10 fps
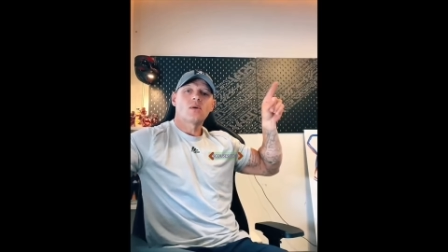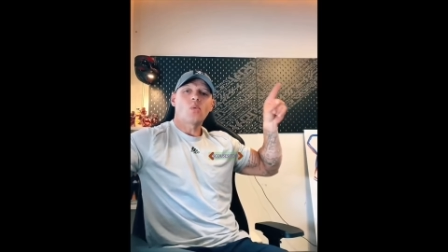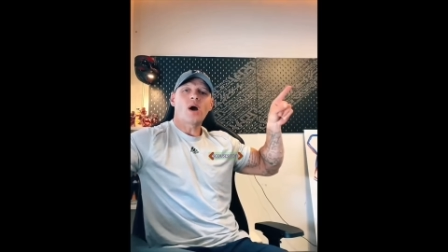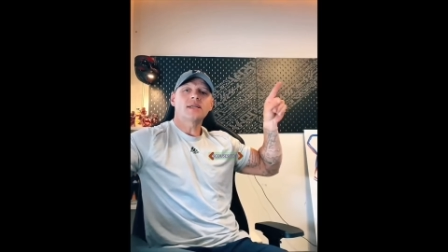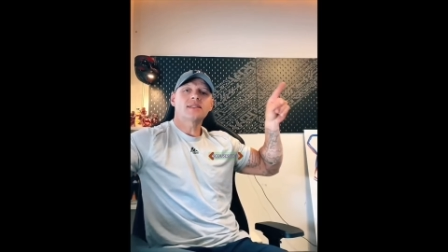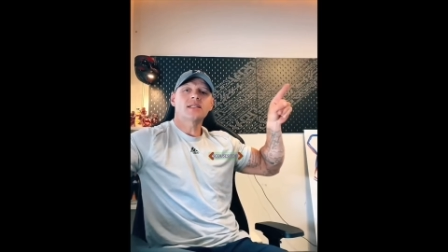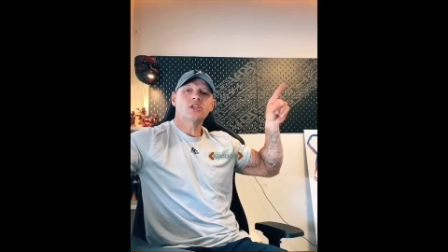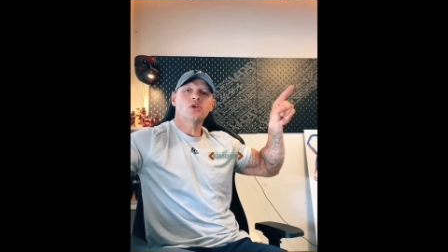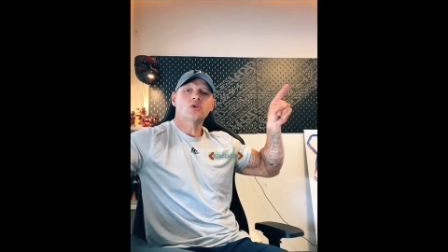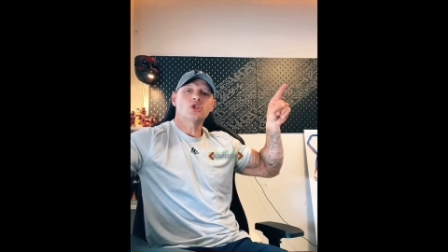Why
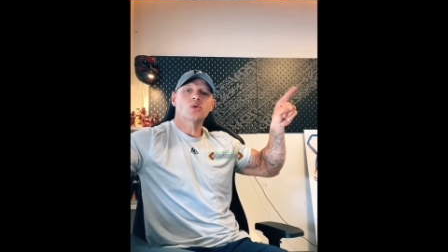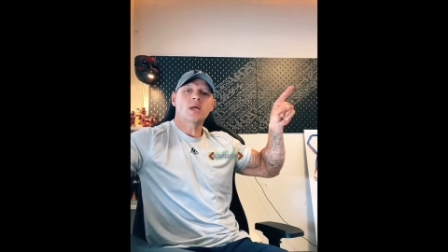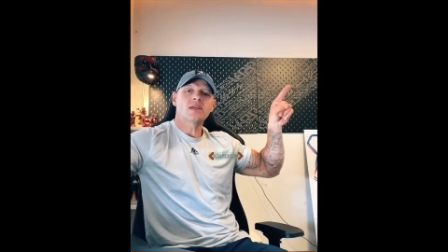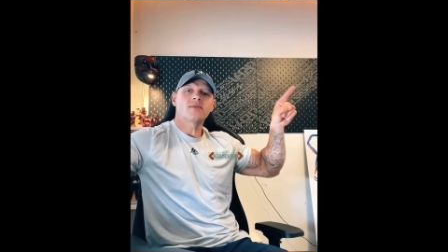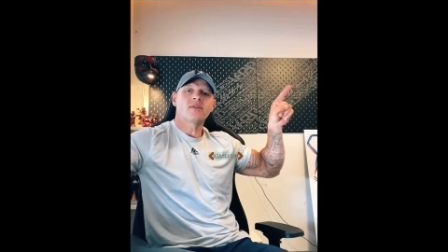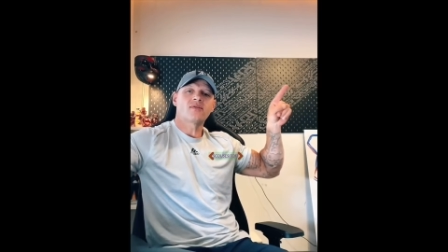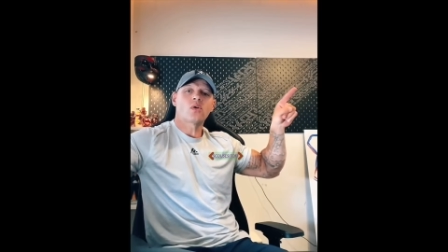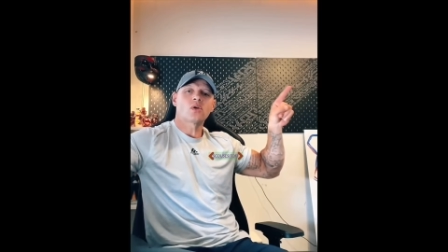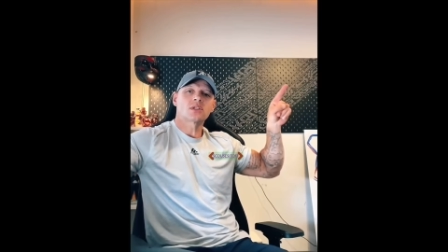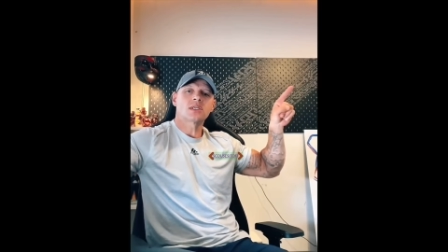didn't you do anything for
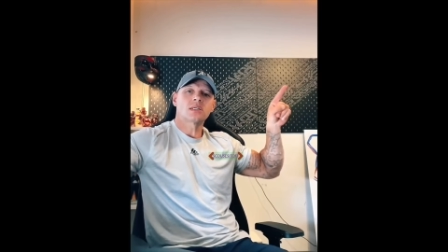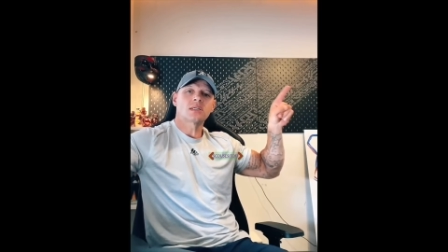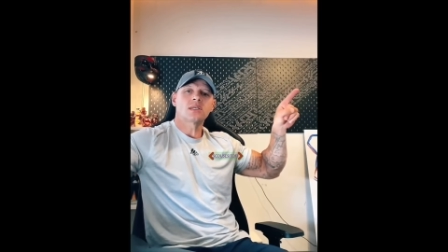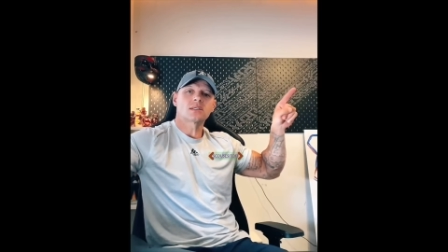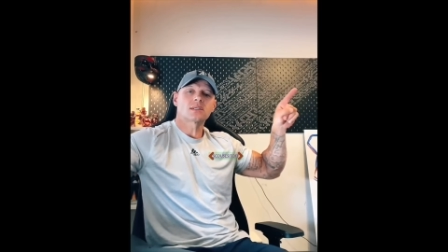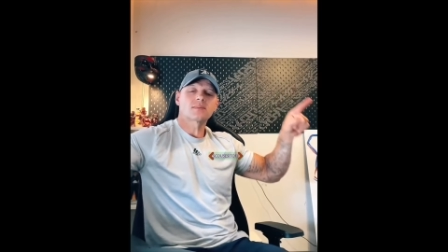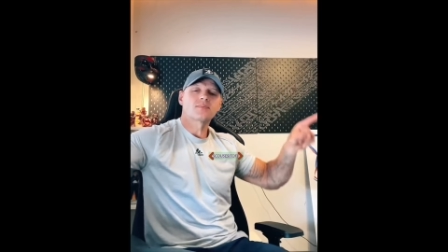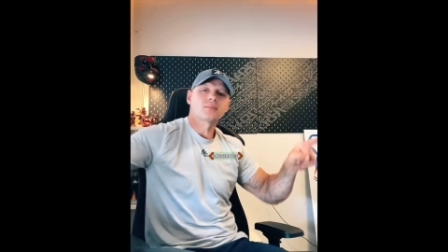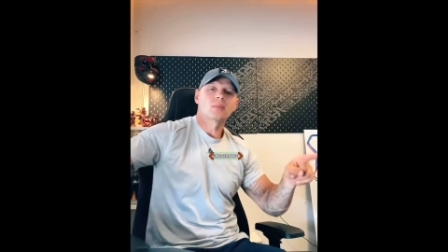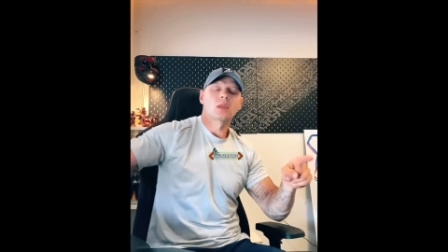14 years?